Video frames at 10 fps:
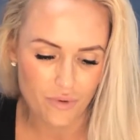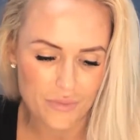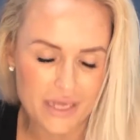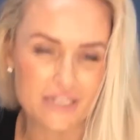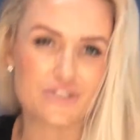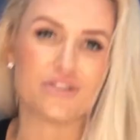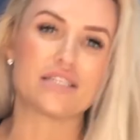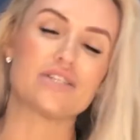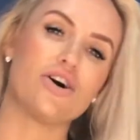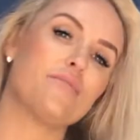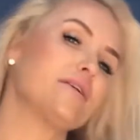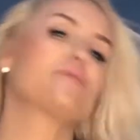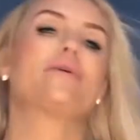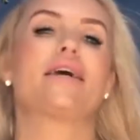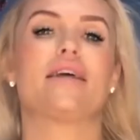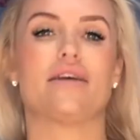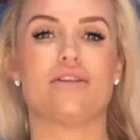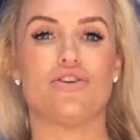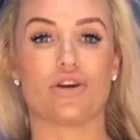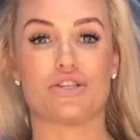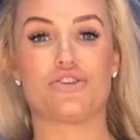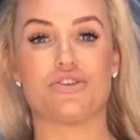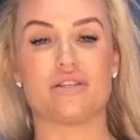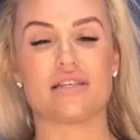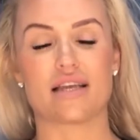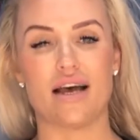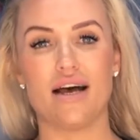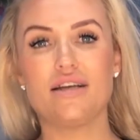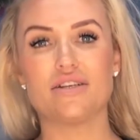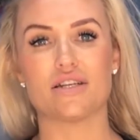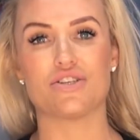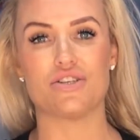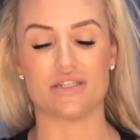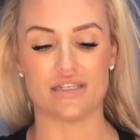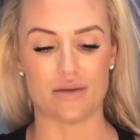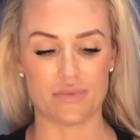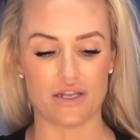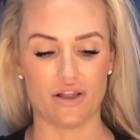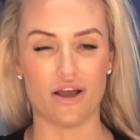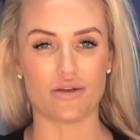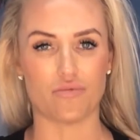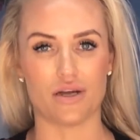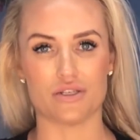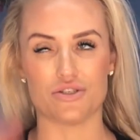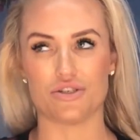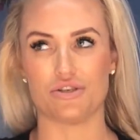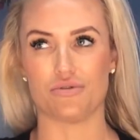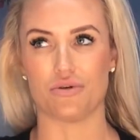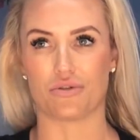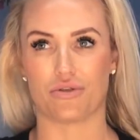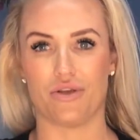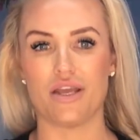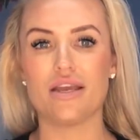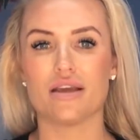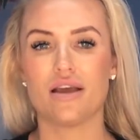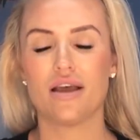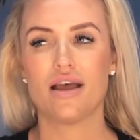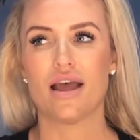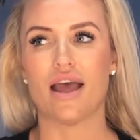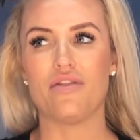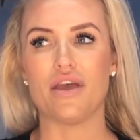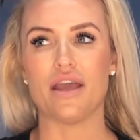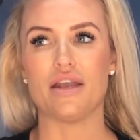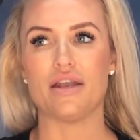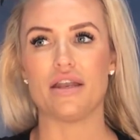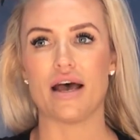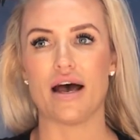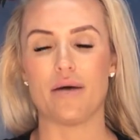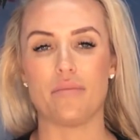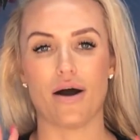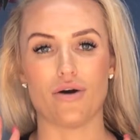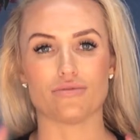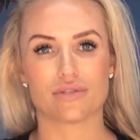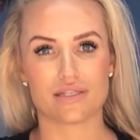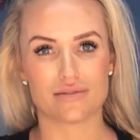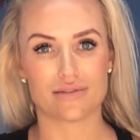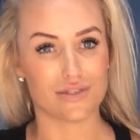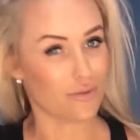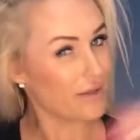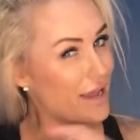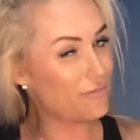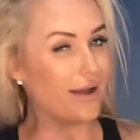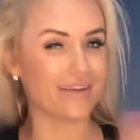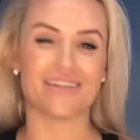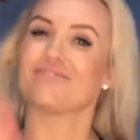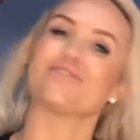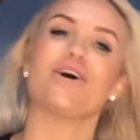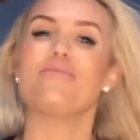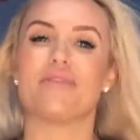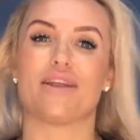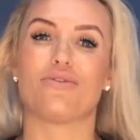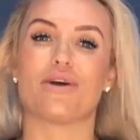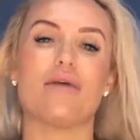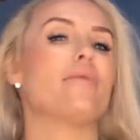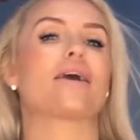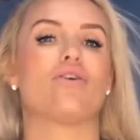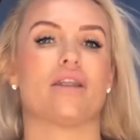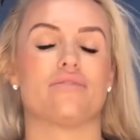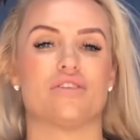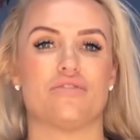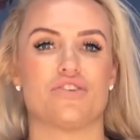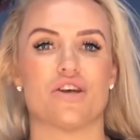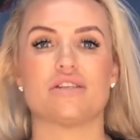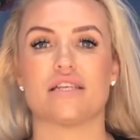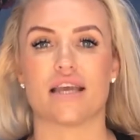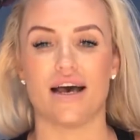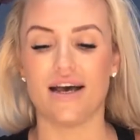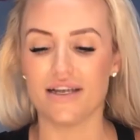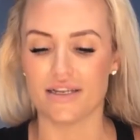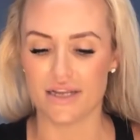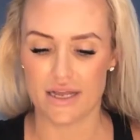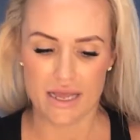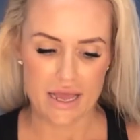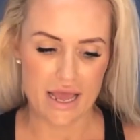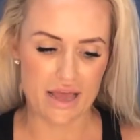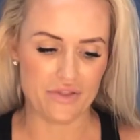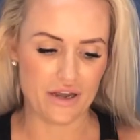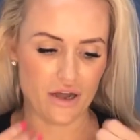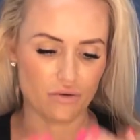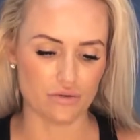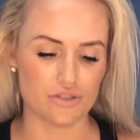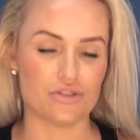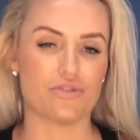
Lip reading: what we're going to do this time is you're going to choose the card. You're going to choose the number you like, 1, 2, or 3. And then I'll stop the camera. It'll stop. And then it'll come back on after you've chose your card. And then I'll